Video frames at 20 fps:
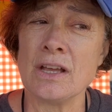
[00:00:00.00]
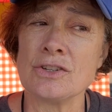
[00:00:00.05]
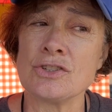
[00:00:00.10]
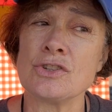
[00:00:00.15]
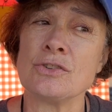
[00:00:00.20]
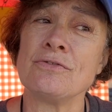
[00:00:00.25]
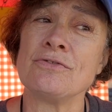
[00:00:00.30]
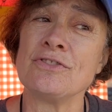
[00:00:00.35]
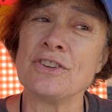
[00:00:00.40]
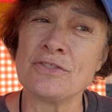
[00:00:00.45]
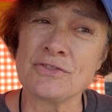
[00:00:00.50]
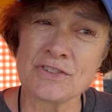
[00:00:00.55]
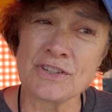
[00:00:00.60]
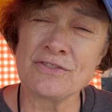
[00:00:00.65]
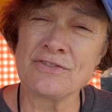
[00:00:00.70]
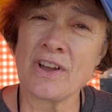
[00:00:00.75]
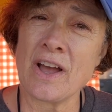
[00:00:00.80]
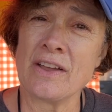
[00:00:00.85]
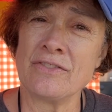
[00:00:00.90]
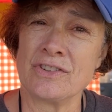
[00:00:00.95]
to
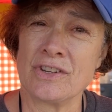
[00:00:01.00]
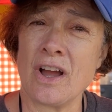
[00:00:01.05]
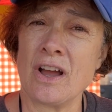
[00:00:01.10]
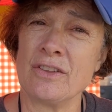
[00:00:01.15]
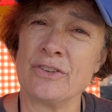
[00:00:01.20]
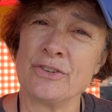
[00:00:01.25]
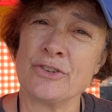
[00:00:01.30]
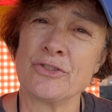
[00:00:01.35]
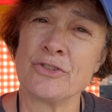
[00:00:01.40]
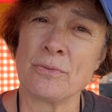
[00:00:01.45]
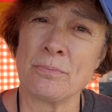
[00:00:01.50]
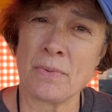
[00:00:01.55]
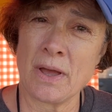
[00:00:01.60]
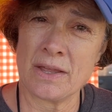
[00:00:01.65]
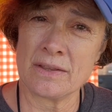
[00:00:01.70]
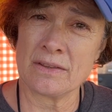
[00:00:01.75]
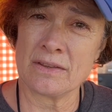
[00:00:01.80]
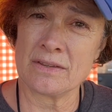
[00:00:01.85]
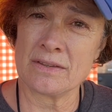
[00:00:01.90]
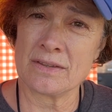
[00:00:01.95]
$55 a
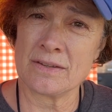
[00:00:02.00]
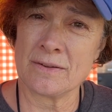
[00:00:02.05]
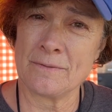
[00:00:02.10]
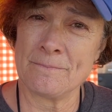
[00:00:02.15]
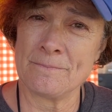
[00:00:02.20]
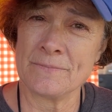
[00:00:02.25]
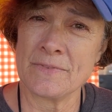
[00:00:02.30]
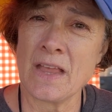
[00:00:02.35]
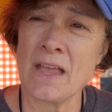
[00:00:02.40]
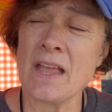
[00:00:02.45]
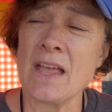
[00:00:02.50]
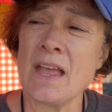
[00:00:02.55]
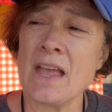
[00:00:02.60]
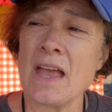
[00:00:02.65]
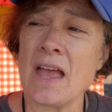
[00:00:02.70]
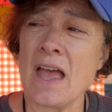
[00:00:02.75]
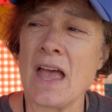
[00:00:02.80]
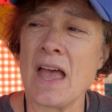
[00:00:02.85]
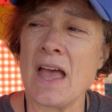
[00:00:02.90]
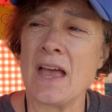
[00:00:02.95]
month.
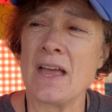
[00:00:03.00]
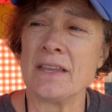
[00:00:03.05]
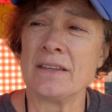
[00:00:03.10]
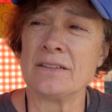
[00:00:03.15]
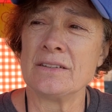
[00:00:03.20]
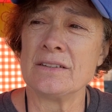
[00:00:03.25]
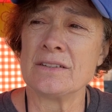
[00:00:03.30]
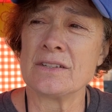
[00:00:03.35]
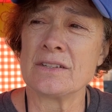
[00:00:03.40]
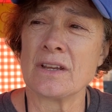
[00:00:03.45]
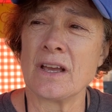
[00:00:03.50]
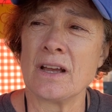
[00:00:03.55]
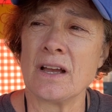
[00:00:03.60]
And